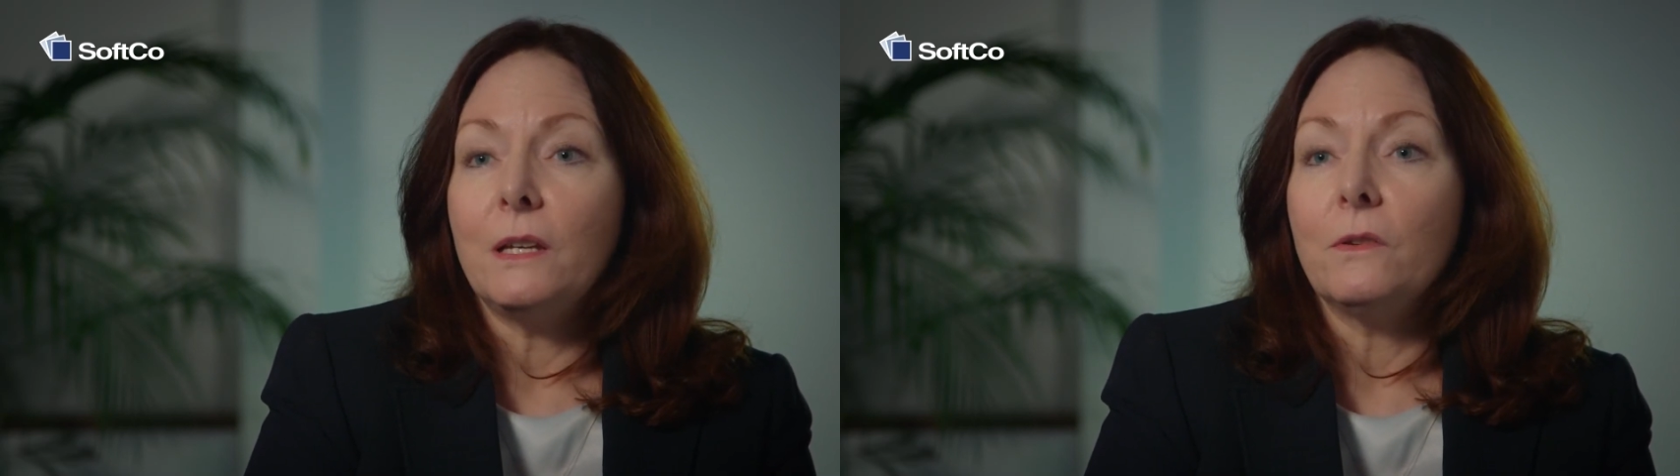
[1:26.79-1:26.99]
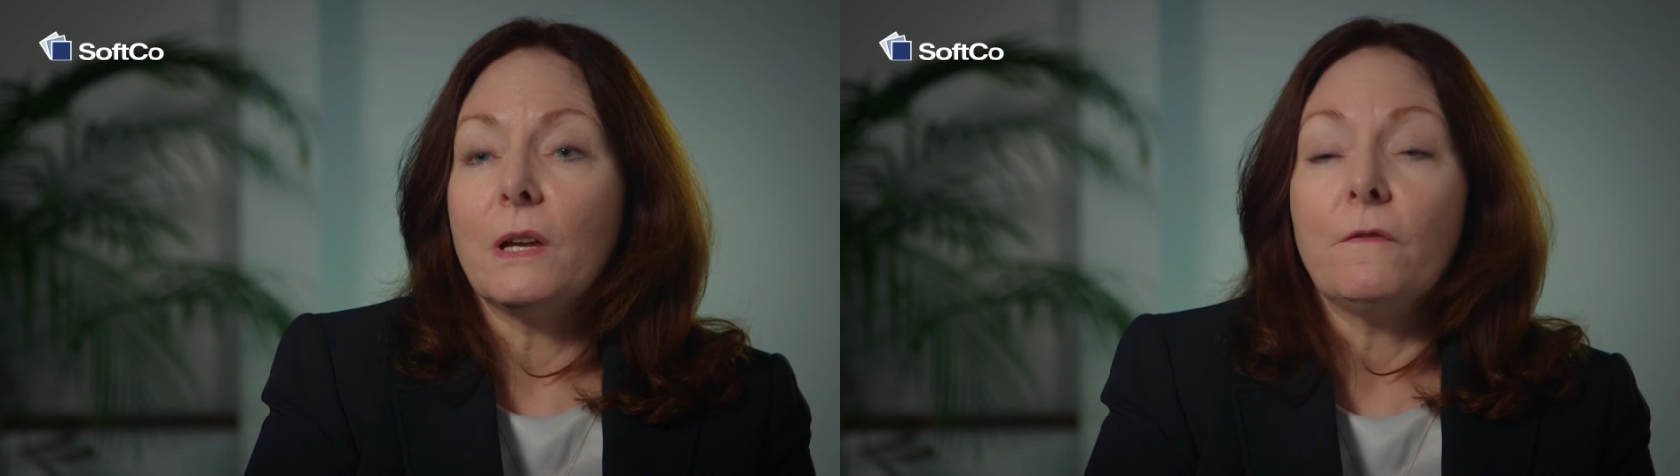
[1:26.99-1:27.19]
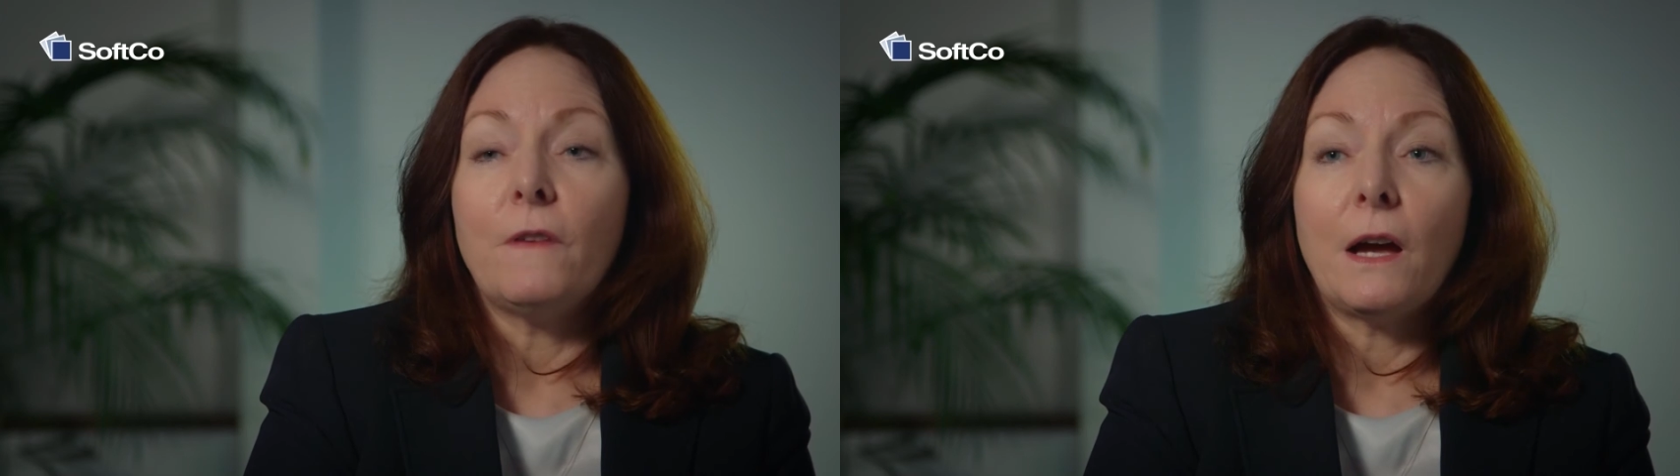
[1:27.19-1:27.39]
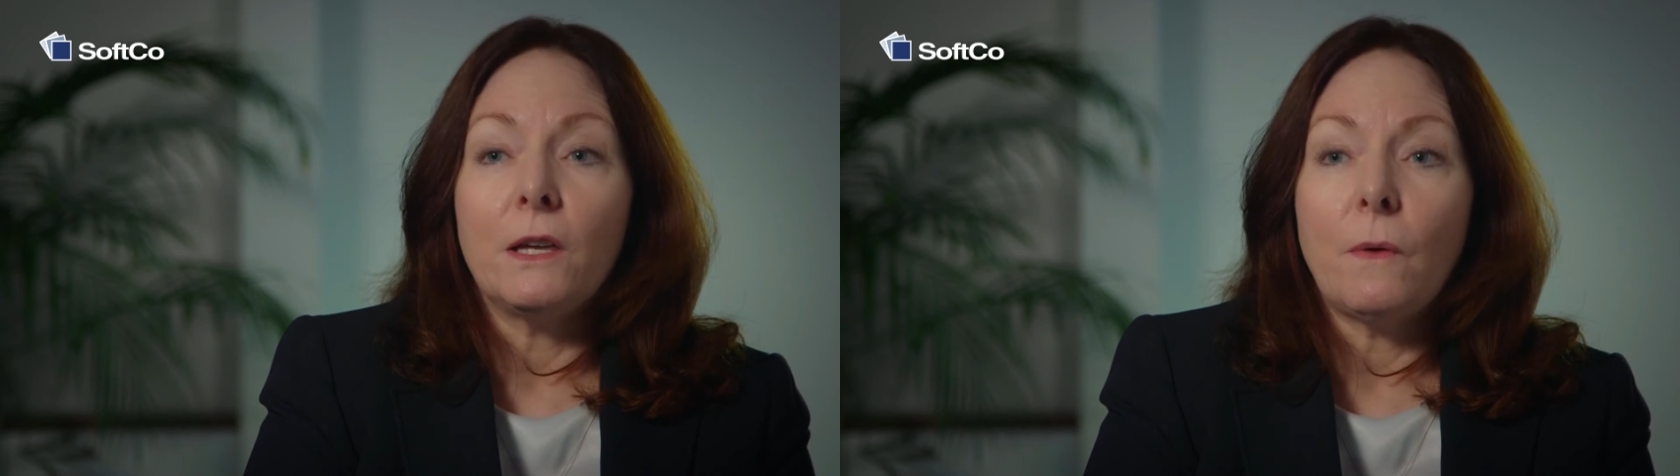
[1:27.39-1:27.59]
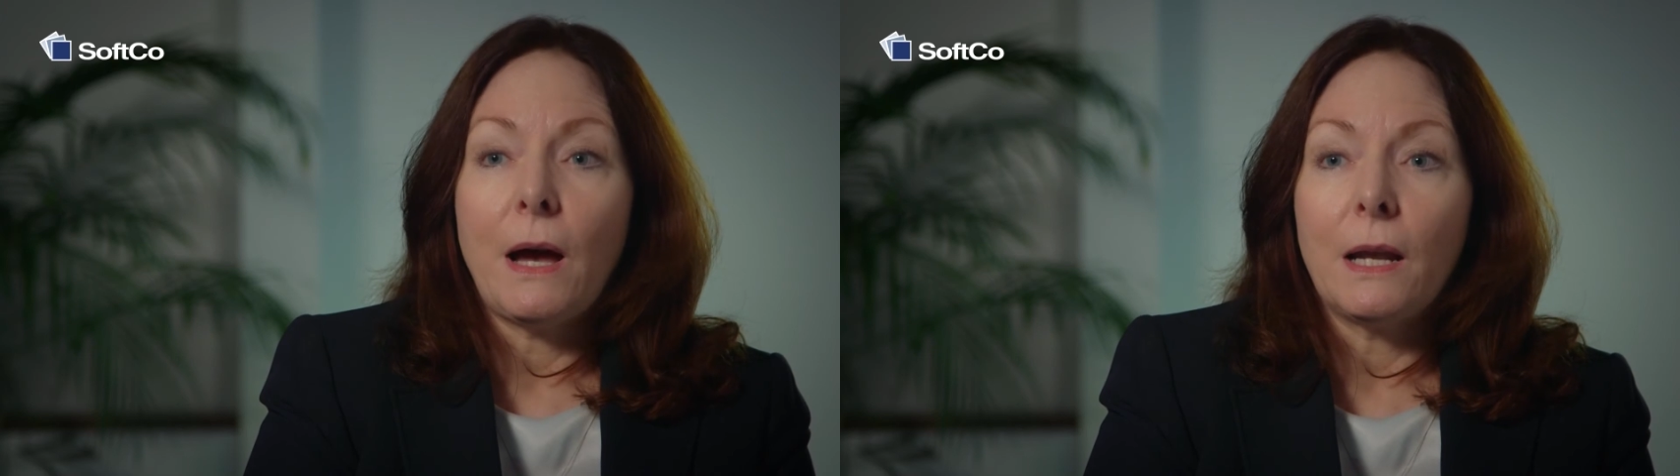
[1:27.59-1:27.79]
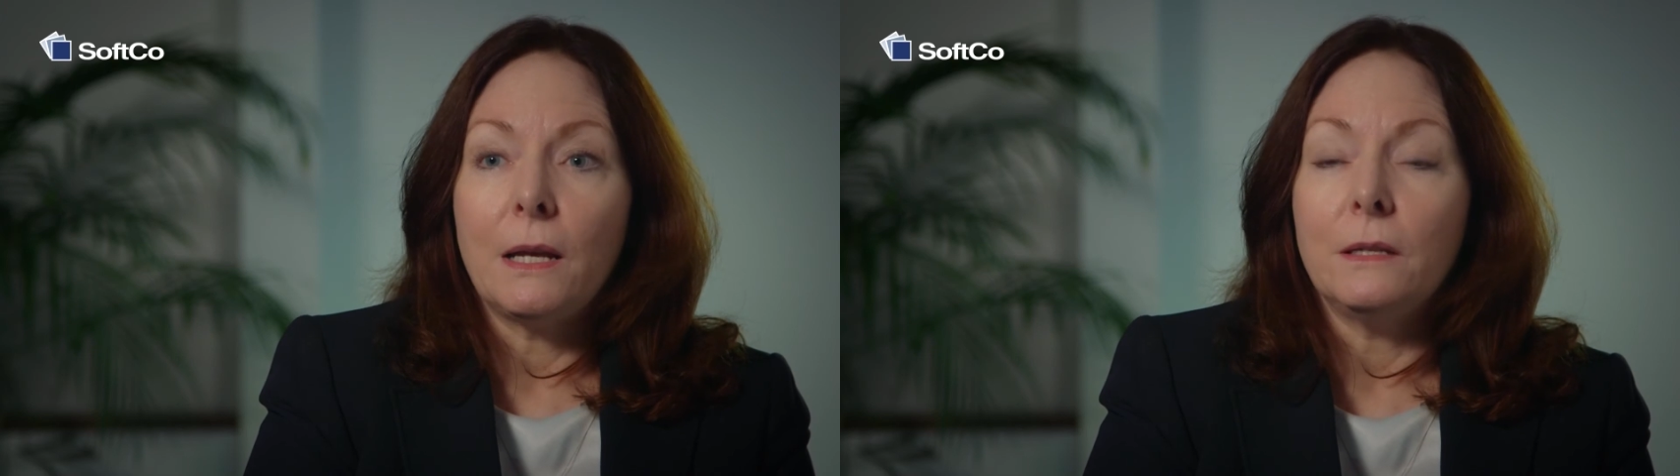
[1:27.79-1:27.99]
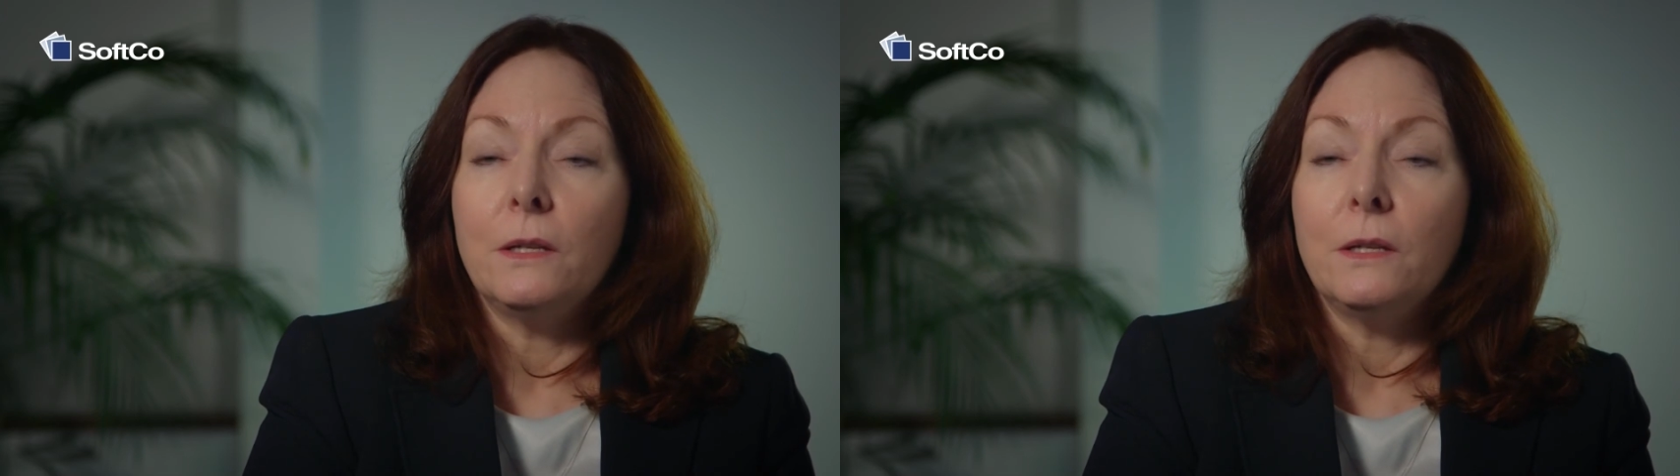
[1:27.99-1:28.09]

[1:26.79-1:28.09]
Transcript: You get value at it.